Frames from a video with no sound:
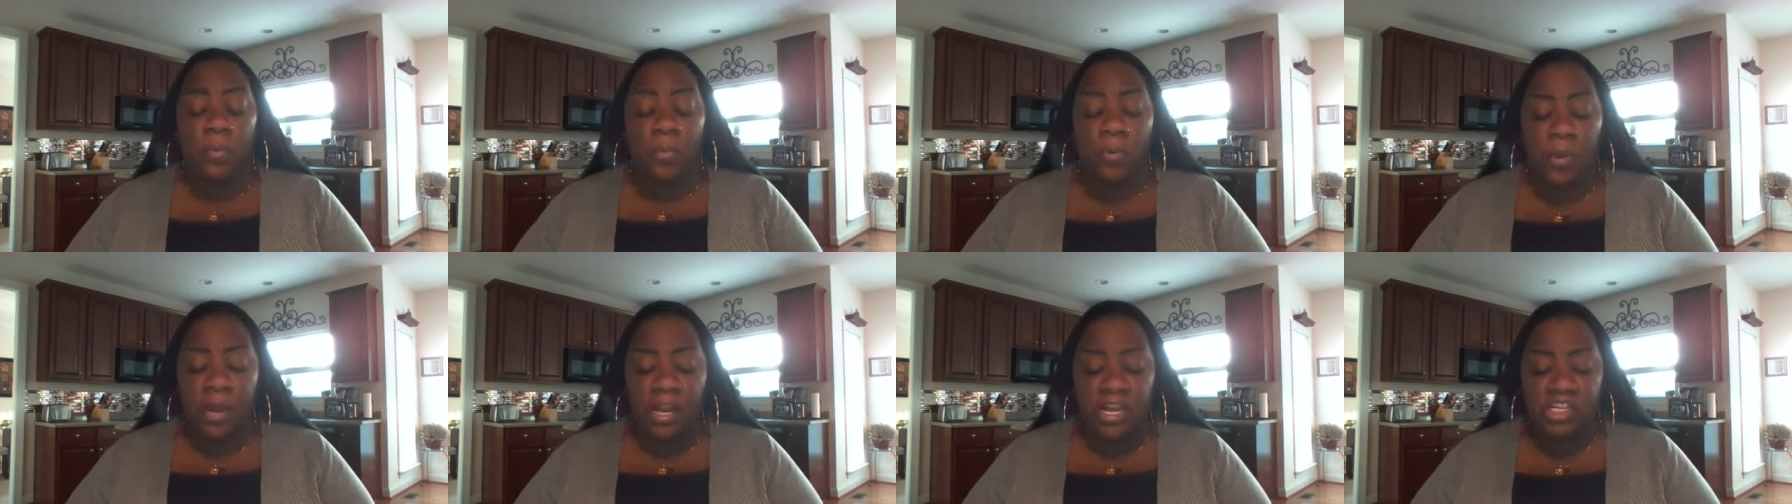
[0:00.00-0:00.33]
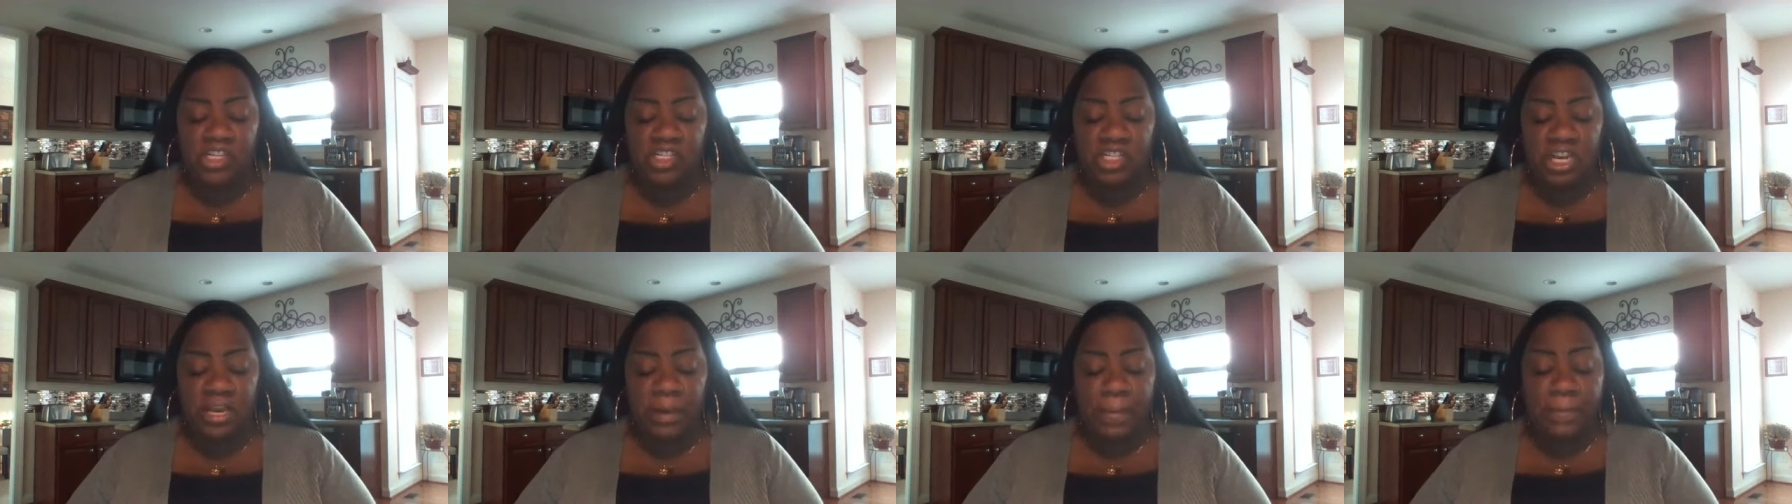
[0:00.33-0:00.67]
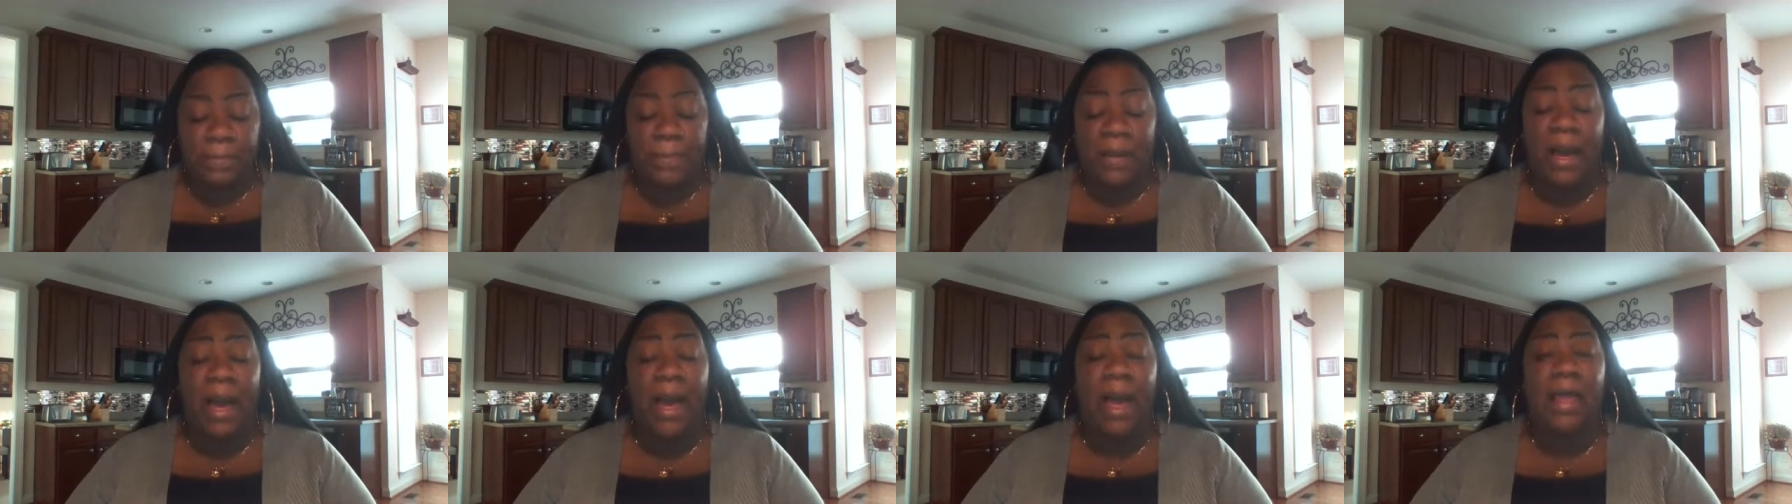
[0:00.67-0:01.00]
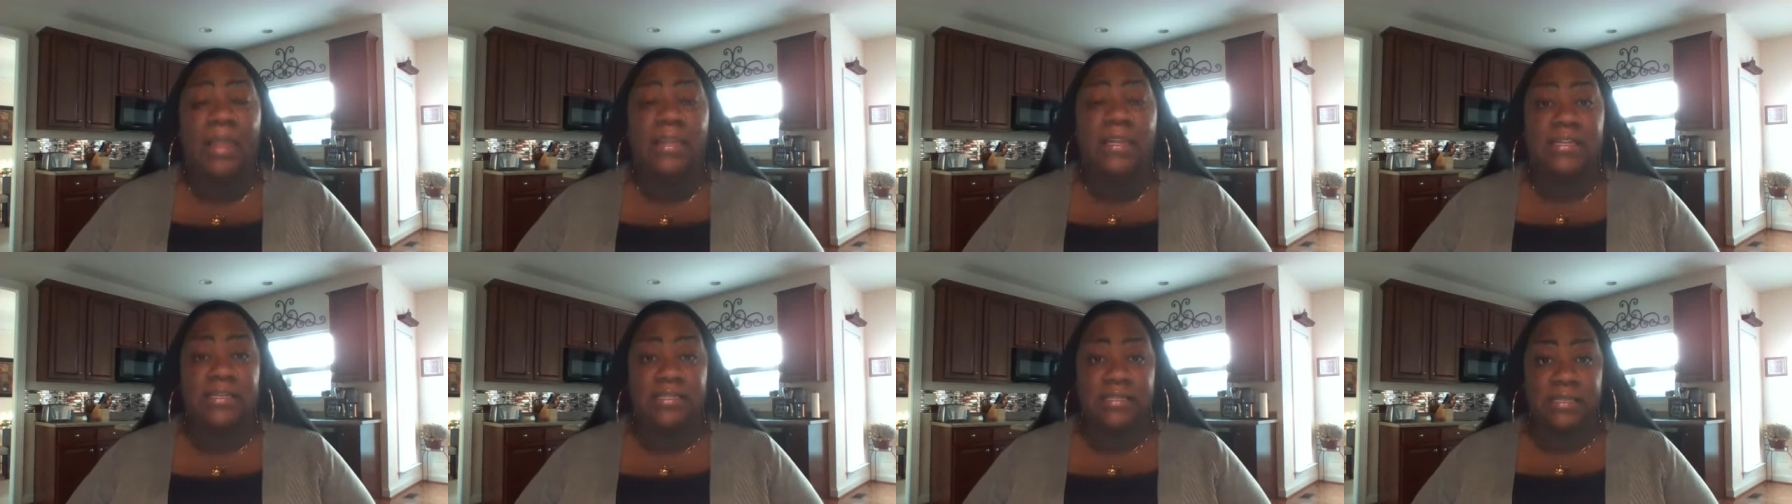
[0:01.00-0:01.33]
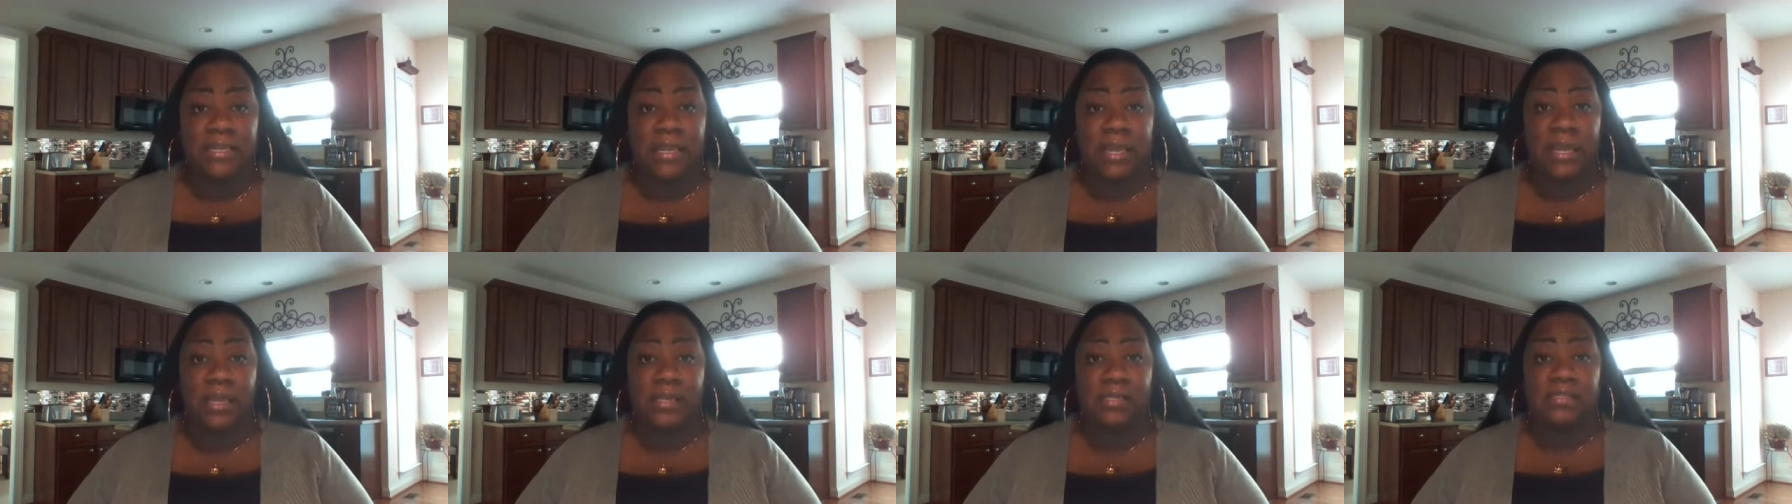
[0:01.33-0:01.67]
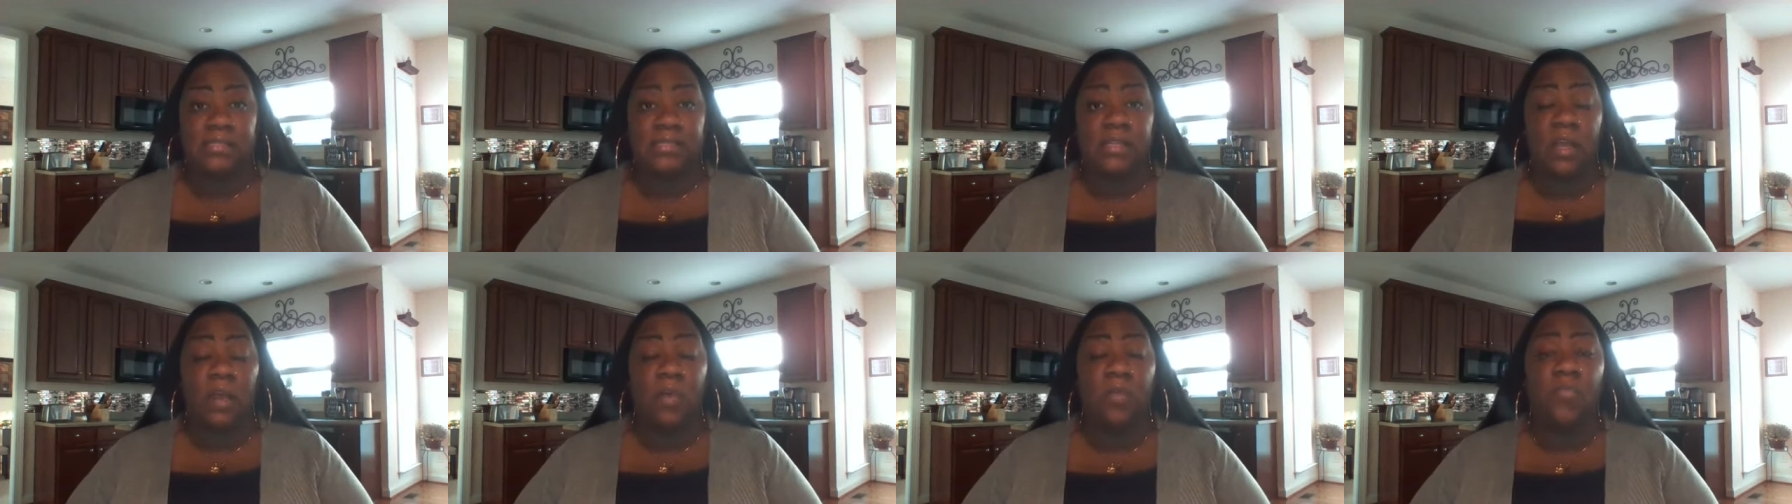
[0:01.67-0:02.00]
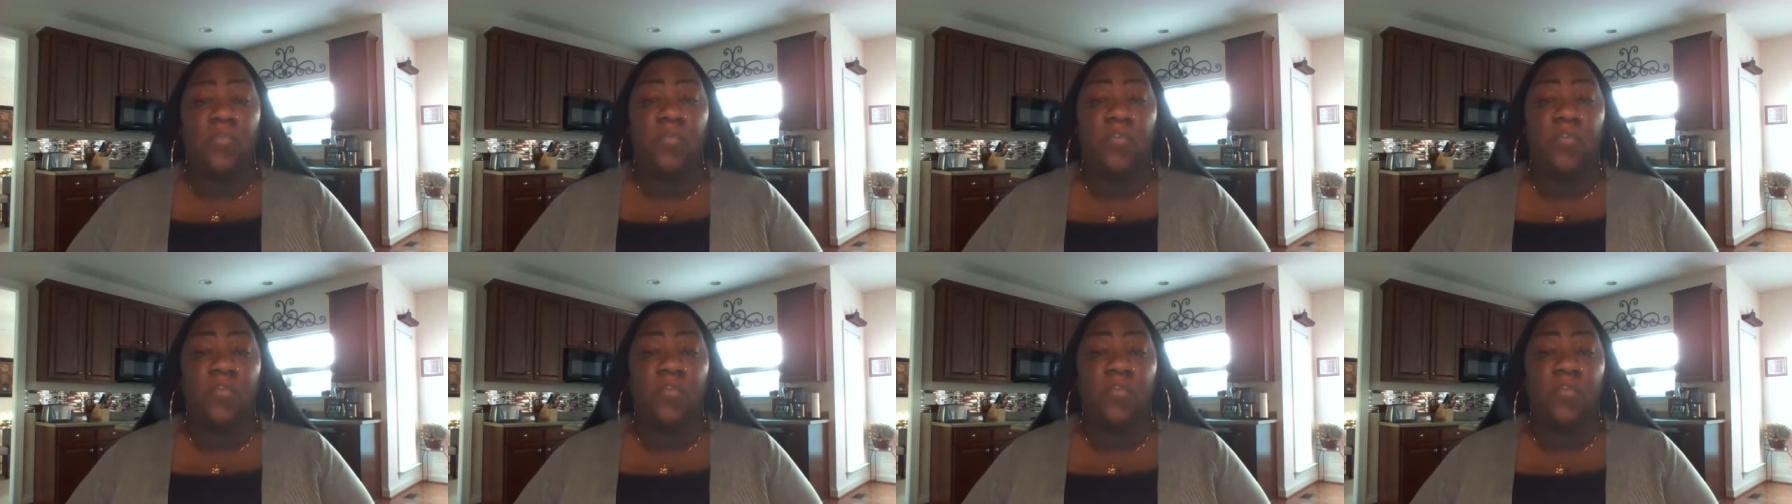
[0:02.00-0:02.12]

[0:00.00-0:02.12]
preaching politics